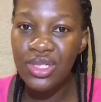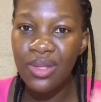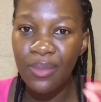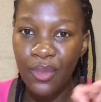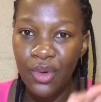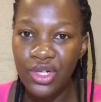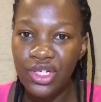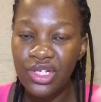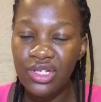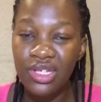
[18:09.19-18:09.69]
the
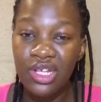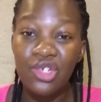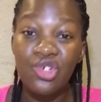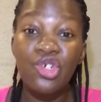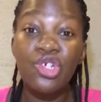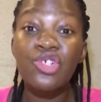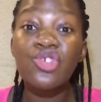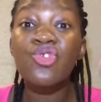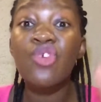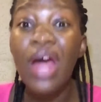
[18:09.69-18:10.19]
moisture that
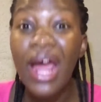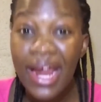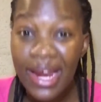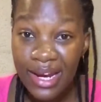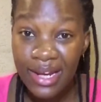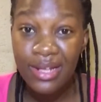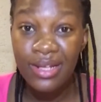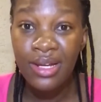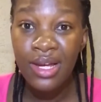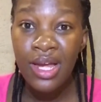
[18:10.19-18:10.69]
you're
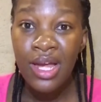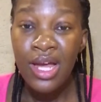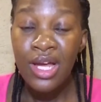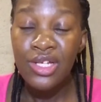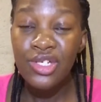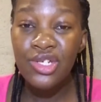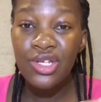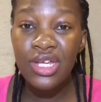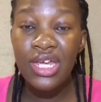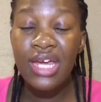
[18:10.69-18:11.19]
trying
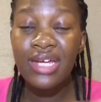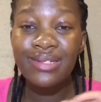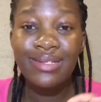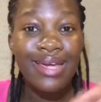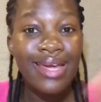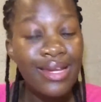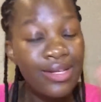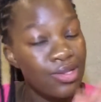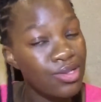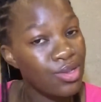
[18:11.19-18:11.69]
to get
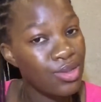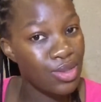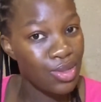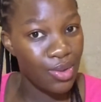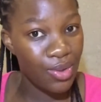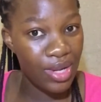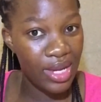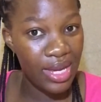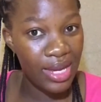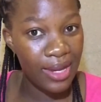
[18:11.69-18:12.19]
into
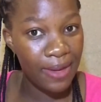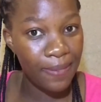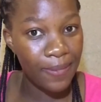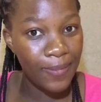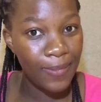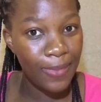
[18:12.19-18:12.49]
your hair.